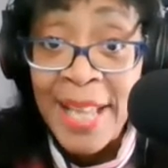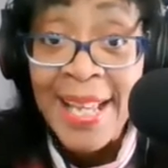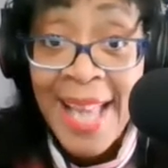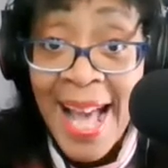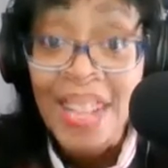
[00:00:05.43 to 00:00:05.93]

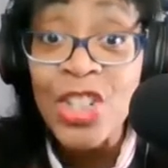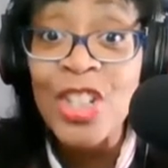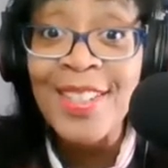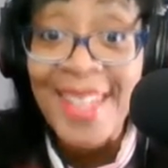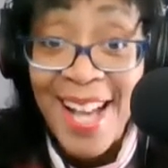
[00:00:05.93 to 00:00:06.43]
take
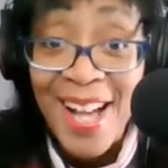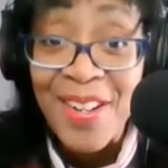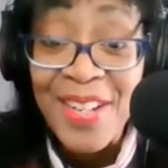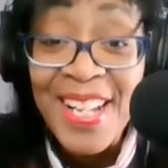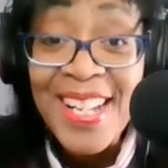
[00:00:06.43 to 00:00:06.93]
action
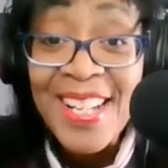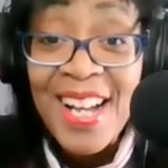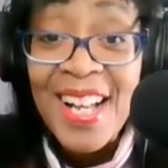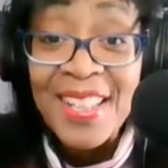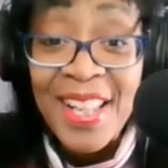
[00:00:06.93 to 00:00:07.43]
now.
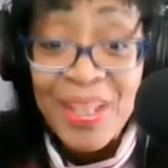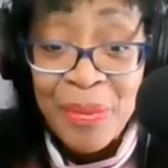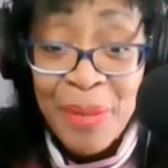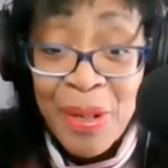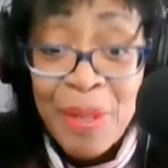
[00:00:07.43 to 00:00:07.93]
I'd like
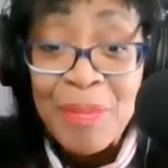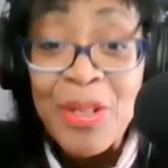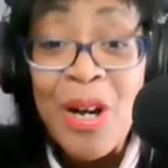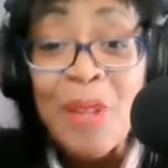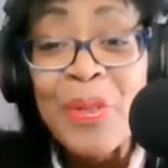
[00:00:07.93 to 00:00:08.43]
to welcome
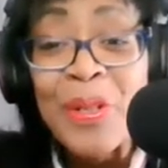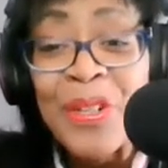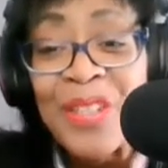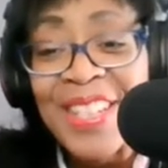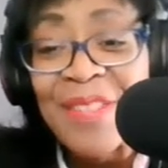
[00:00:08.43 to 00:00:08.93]
Dawn
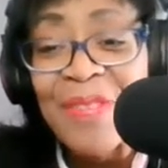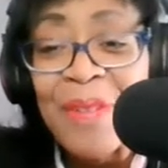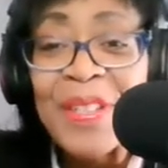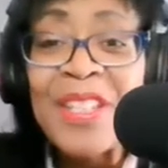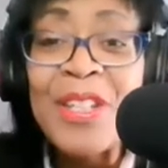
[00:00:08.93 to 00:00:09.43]
Wilkerson
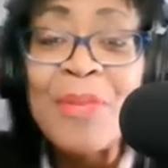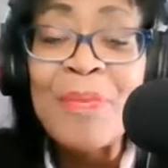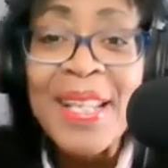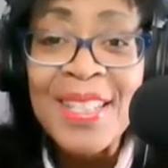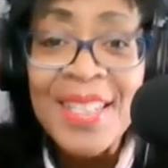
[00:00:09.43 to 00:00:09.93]
from the
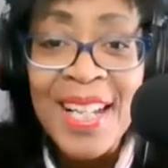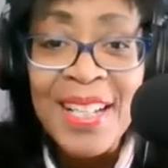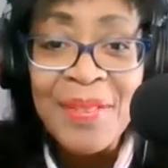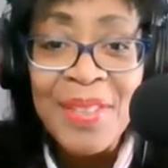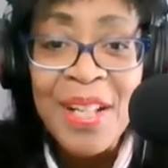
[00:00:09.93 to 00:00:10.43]
Humane
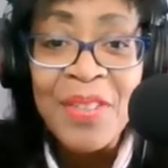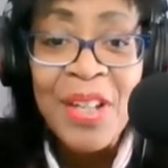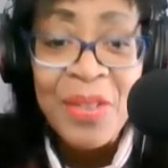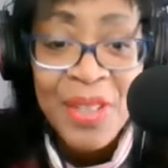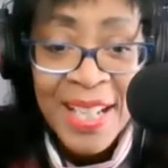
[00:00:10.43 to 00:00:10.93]
Society of South
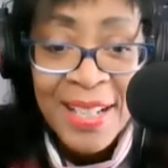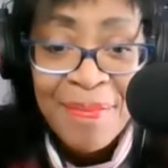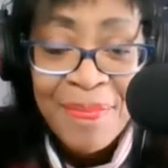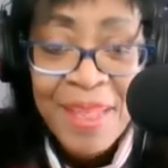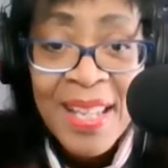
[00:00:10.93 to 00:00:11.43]

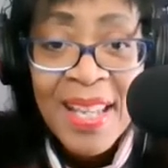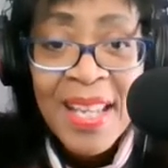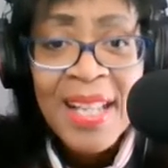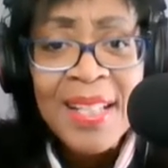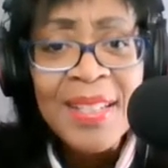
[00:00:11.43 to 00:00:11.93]
Carolina.
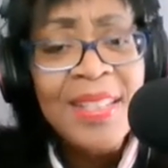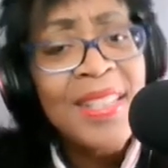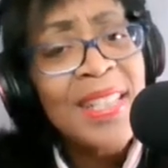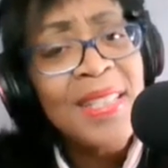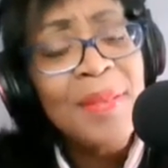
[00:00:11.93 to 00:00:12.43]
And
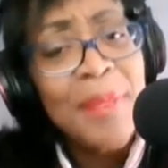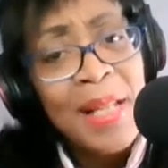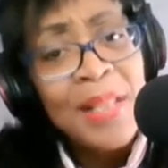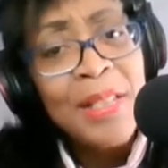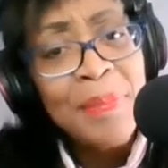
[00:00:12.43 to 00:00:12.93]
just
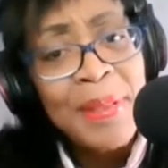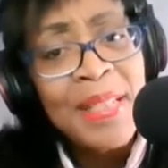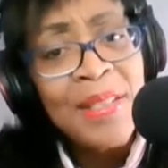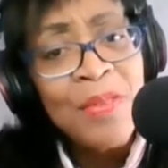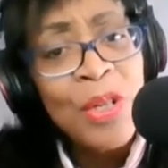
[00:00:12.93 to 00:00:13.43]
tell us,
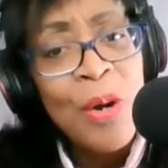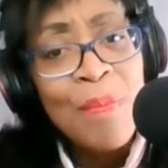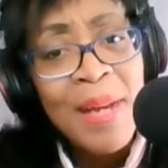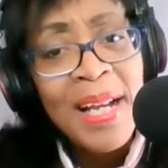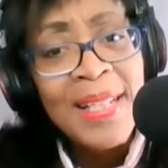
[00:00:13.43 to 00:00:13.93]
please, if you don't
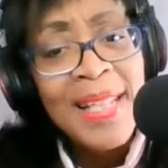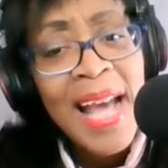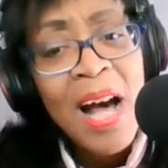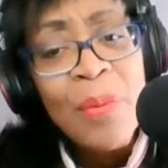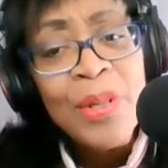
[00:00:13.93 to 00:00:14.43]
mind,
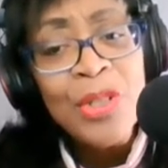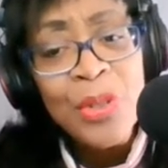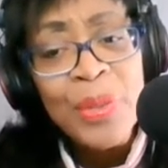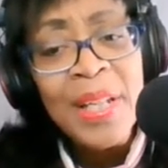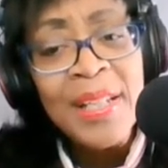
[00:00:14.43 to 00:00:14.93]
how we're
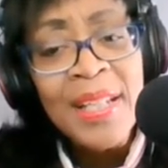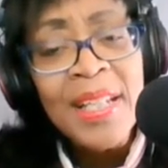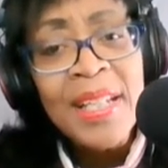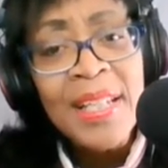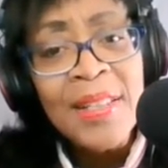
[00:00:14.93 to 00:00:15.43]
doing
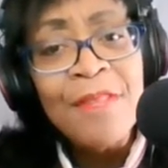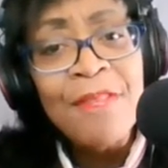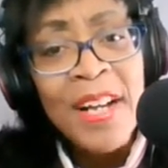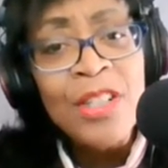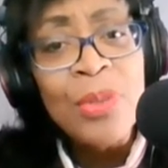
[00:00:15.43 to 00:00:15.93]
in the
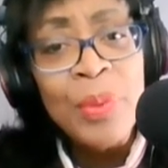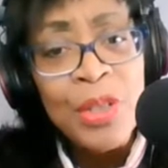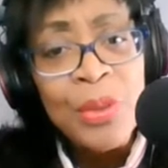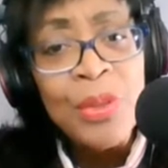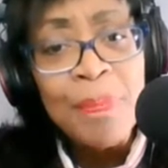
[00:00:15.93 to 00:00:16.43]
fight to
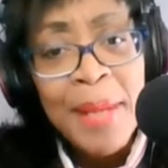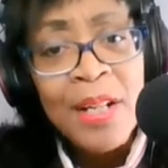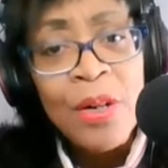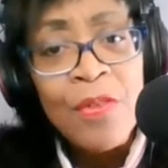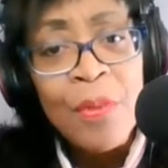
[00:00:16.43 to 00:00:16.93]
reduce
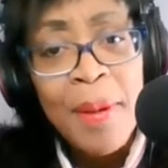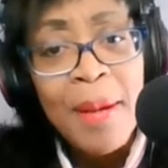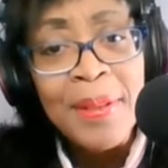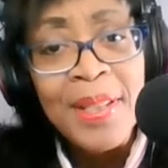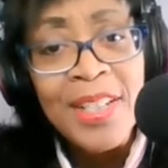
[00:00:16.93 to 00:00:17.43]
pet
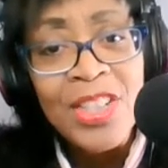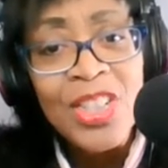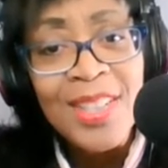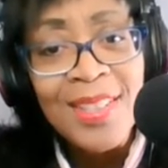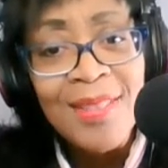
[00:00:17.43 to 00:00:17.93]

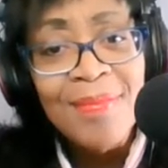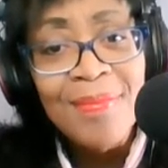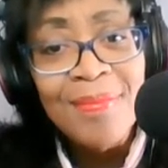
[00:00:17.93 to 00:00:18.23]
overpopulation.